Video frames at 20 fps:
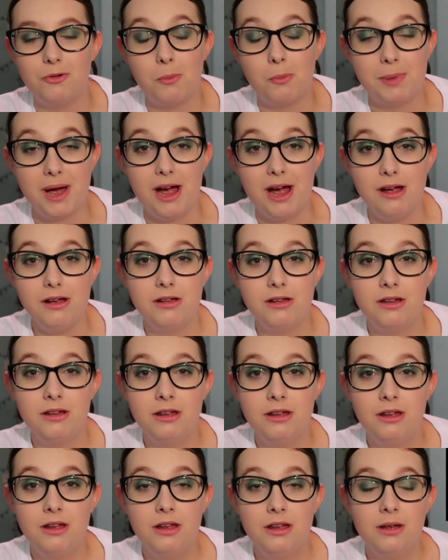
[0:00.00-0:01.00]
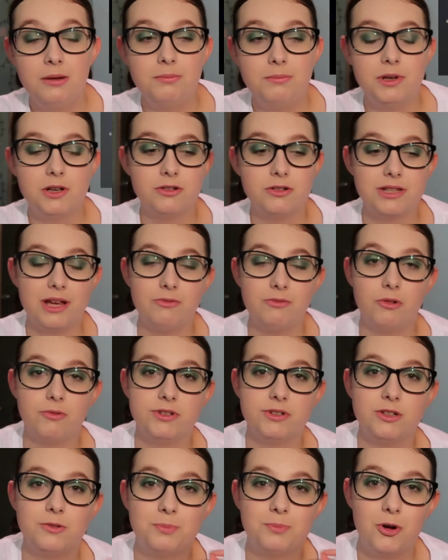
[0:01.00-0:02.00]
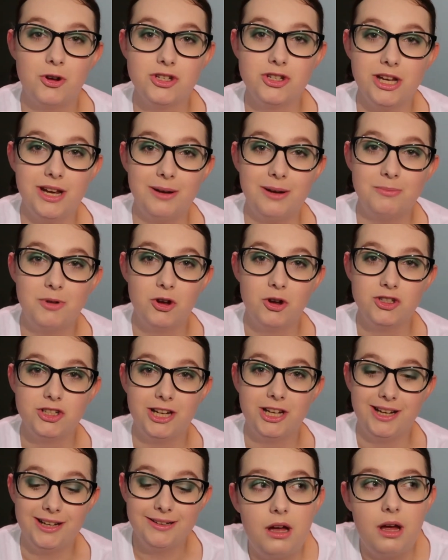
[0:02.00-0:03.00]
back because everyone was just pushing and pushing.